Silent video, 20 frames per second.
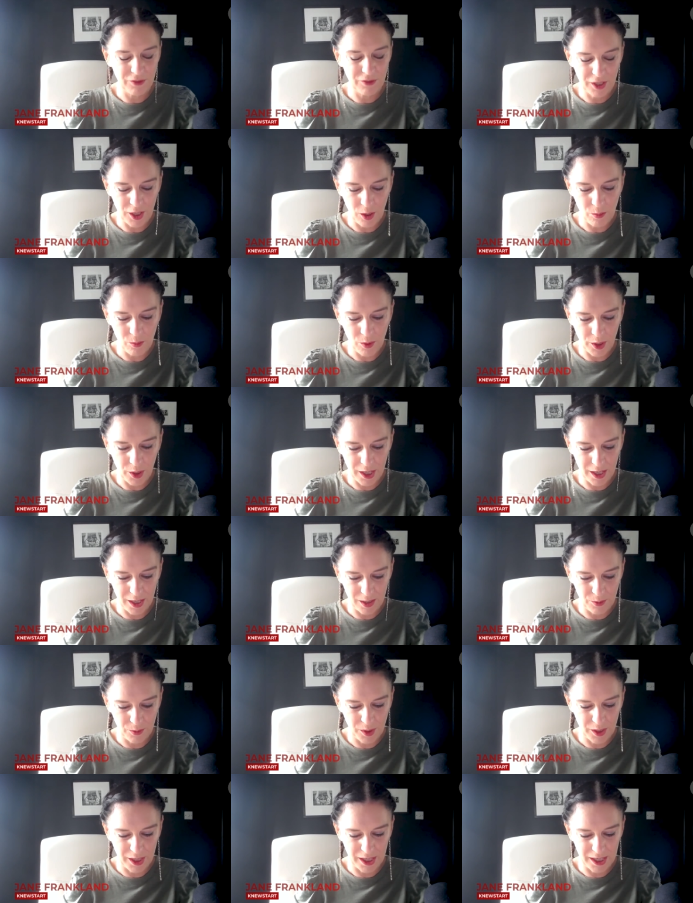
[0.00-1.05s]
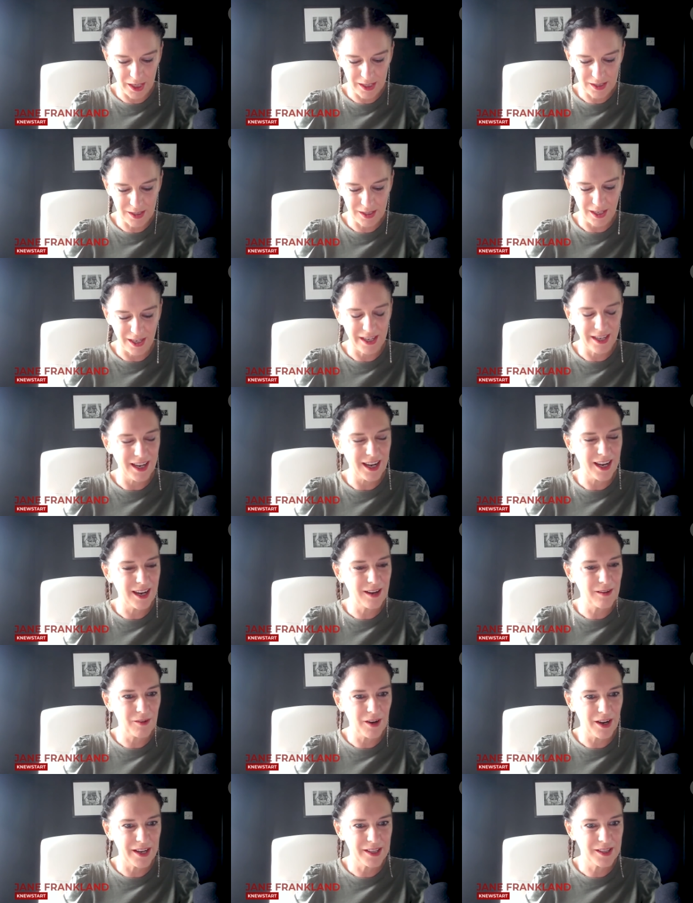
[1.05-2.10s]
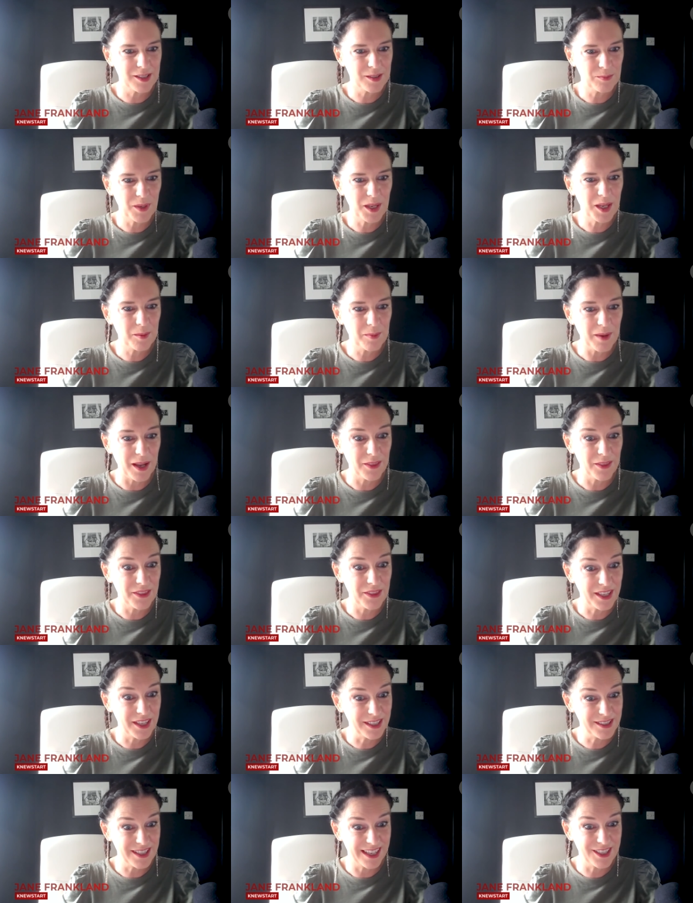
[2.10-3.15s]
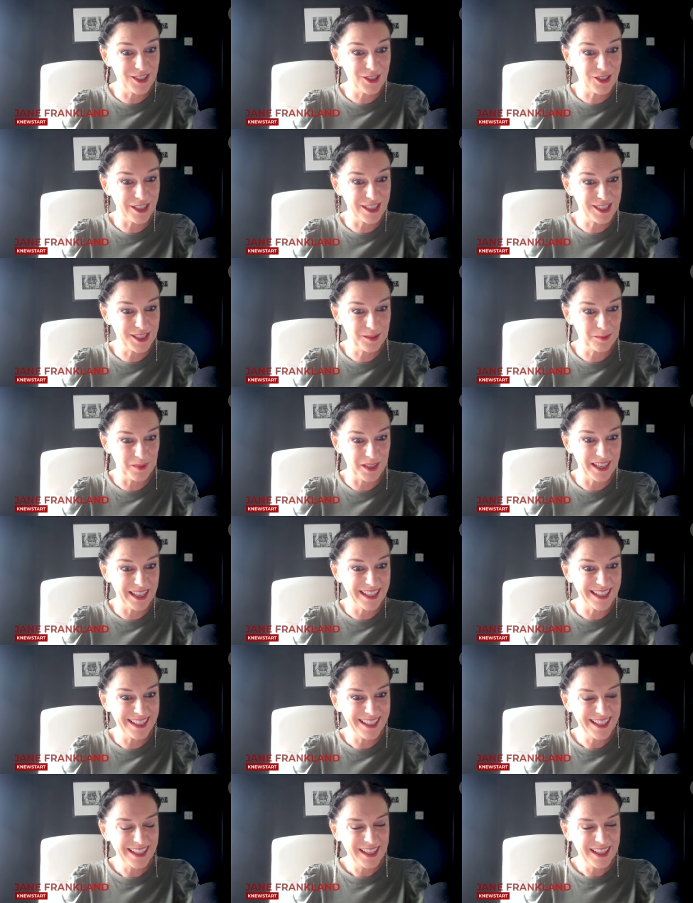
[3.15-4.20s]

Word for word: You know, one one is like I write and speak about things that interest me.